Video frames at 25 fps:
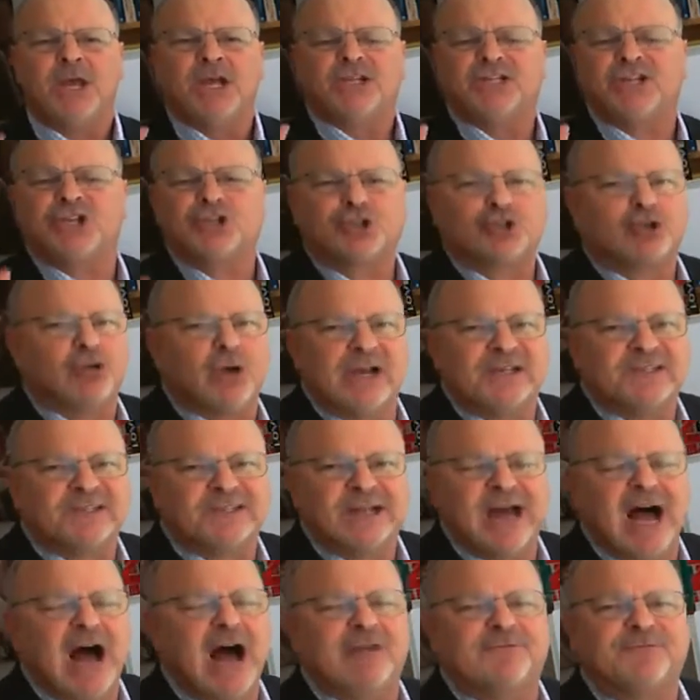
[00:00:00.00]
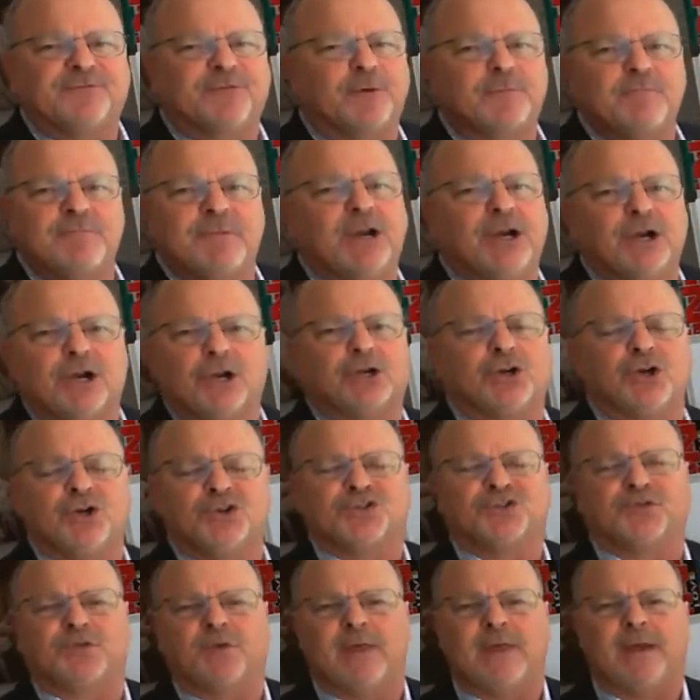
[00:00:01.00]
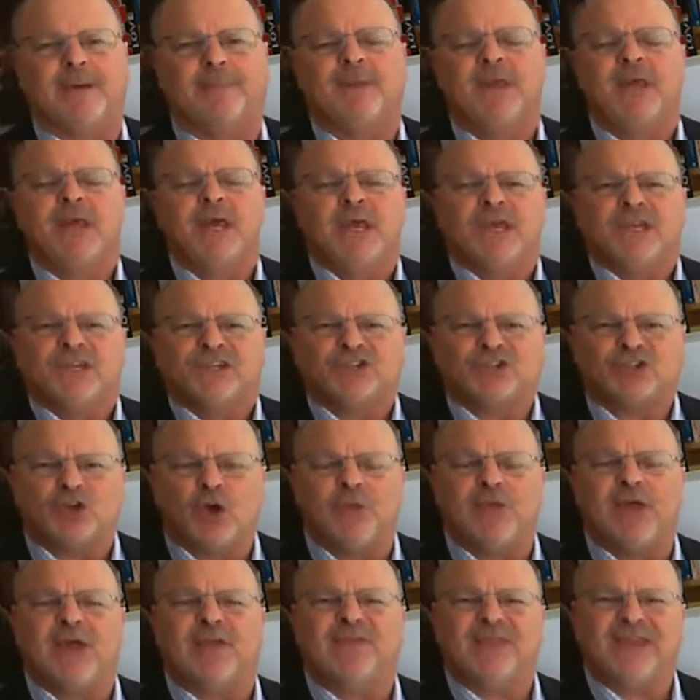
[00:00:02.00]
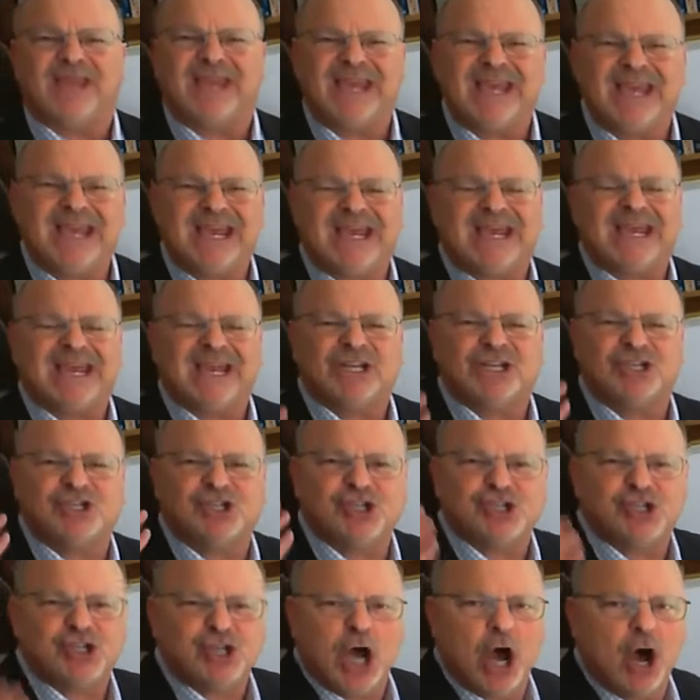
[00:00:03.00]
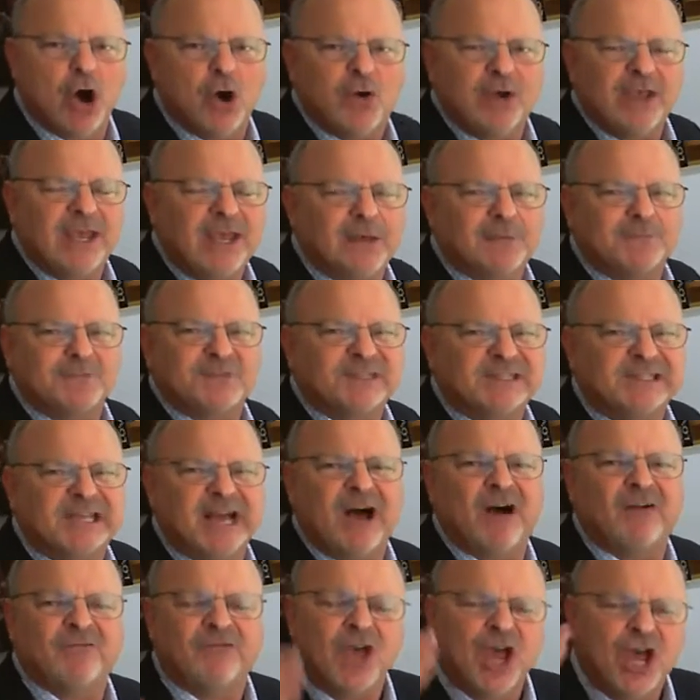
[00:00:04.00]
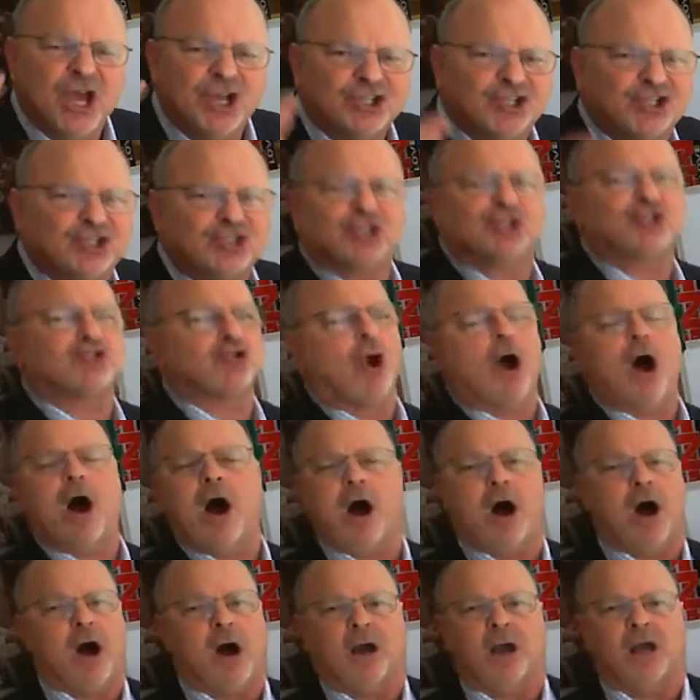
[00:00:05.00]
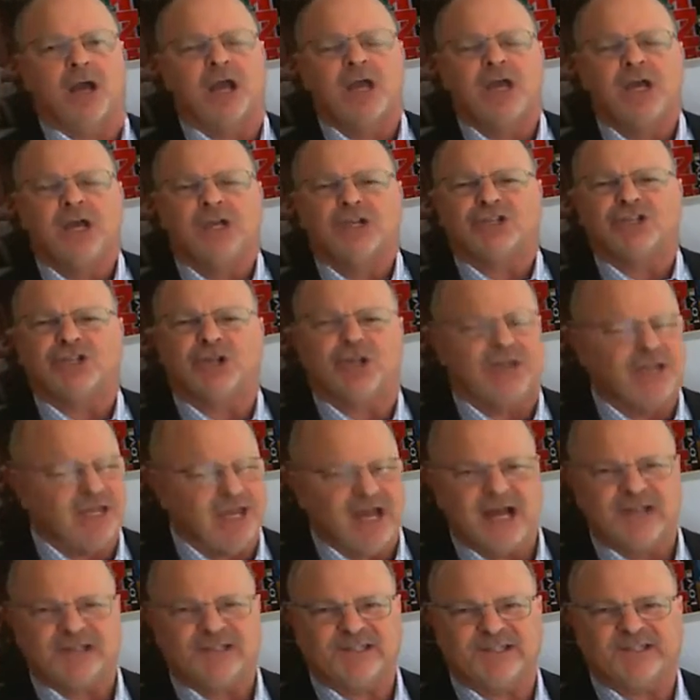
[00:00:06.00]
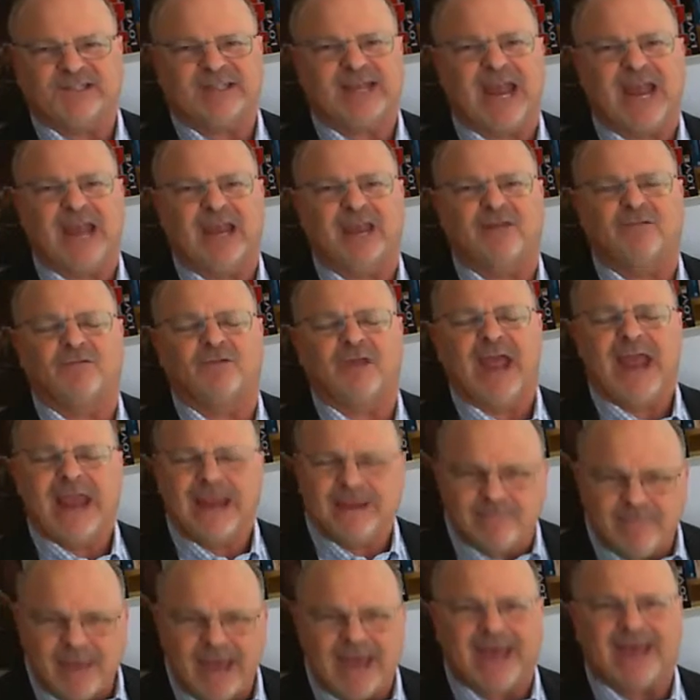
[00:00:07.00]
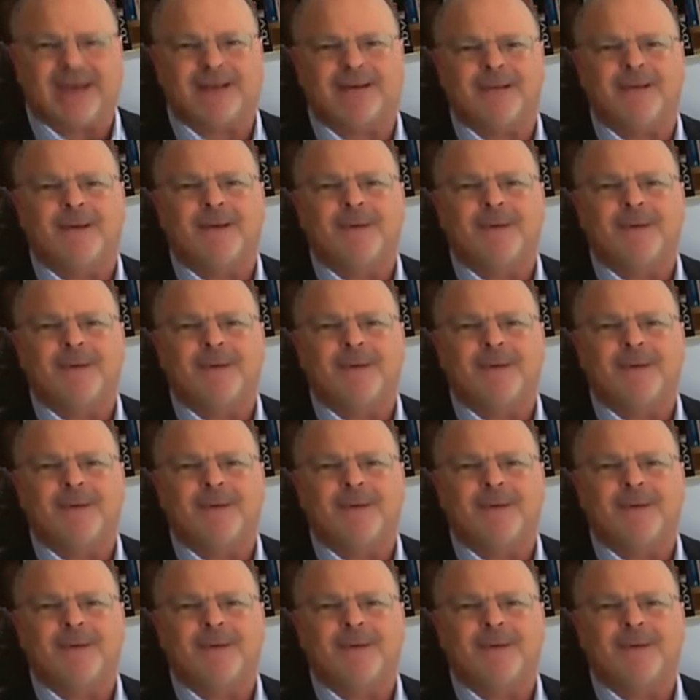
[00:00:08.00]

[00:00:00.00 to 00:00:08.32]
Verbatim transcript: to trust God for miracles for them, so that He can show Himself strong to the unsaved. Amen.